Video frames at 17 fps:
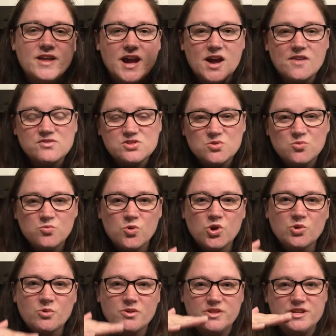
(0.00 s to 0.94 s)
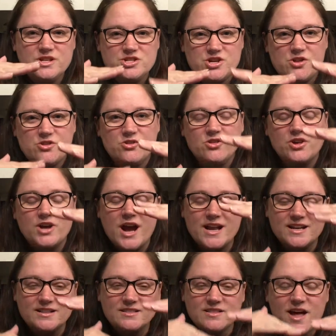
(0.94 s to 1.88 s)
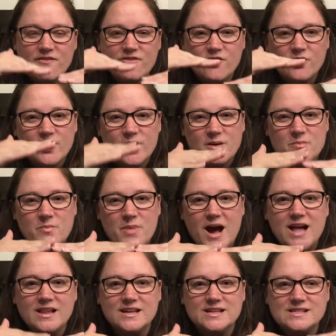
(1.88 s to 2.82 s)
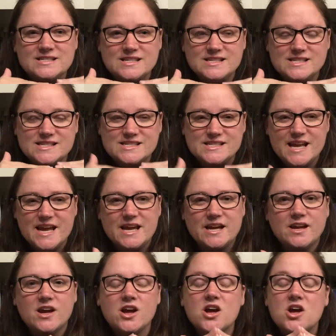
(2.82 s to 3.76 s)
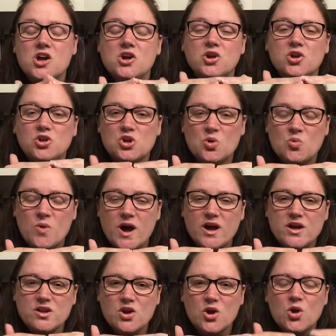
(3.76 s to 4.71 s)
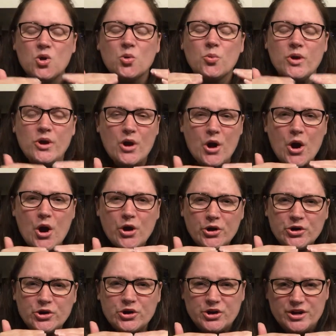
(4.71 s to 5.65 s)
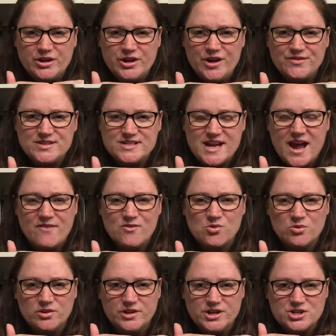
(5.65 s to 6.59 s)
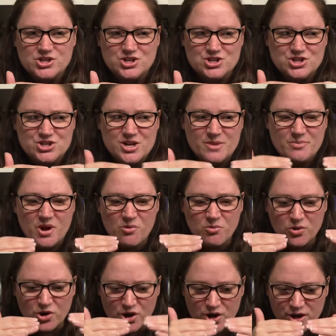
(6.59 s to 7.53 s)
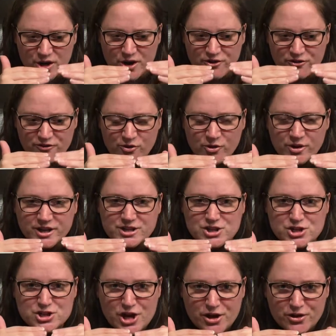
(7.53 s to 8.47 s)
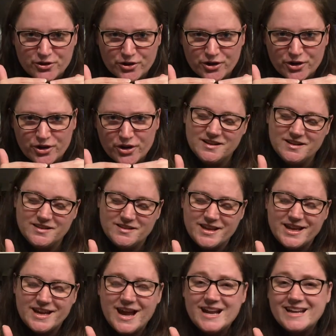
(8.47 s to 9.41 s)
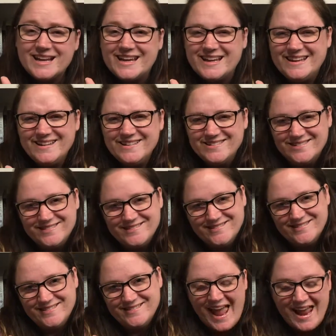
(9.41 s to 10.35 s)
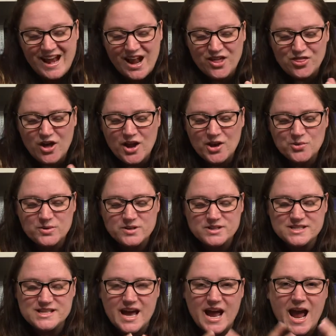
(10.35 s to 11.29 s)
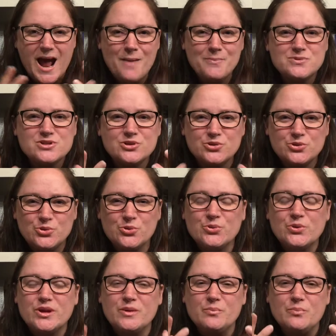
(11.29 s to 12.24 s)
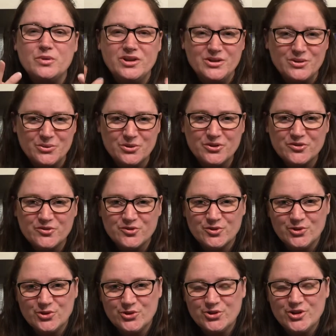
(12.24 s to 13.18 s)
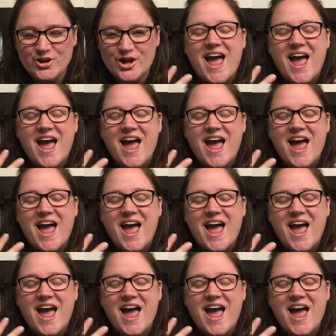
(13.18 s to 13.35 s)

they have to work with each other to kind of level and balance and say, you know what? We are good enough to have a relationship and we're good enough for each other. They kind of heal. And I thought it was absolutely beautiful.